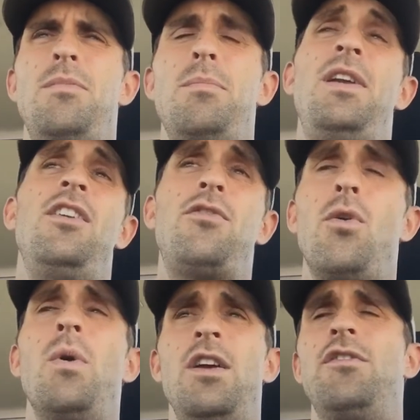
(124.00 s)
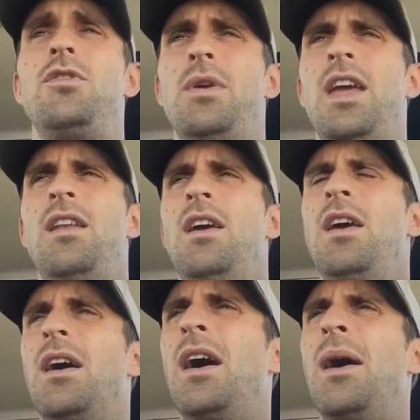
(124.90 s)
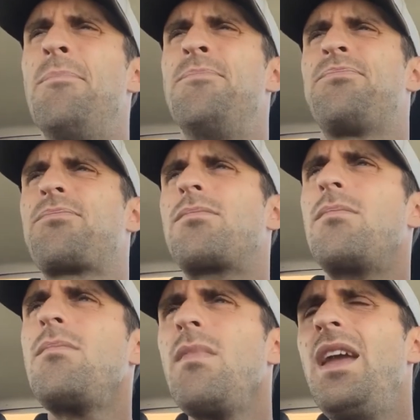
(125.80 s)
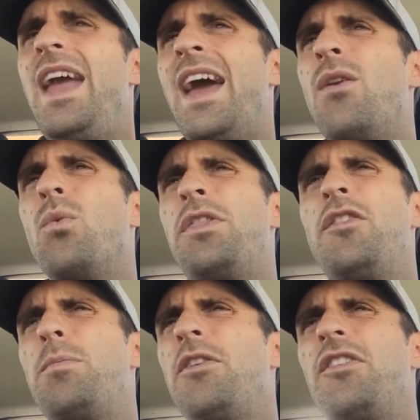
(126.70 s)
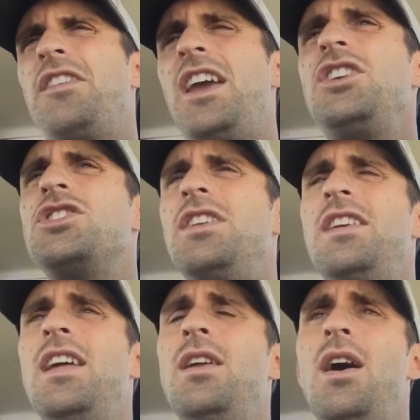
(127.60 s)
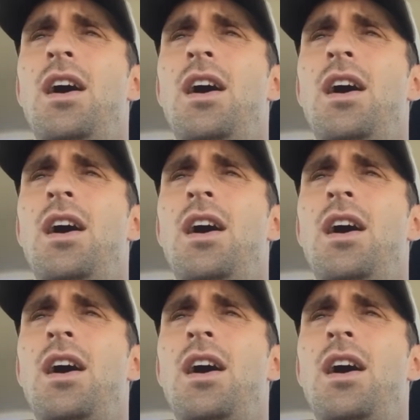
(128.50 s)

the peaceful way of doing it. And what this presentation did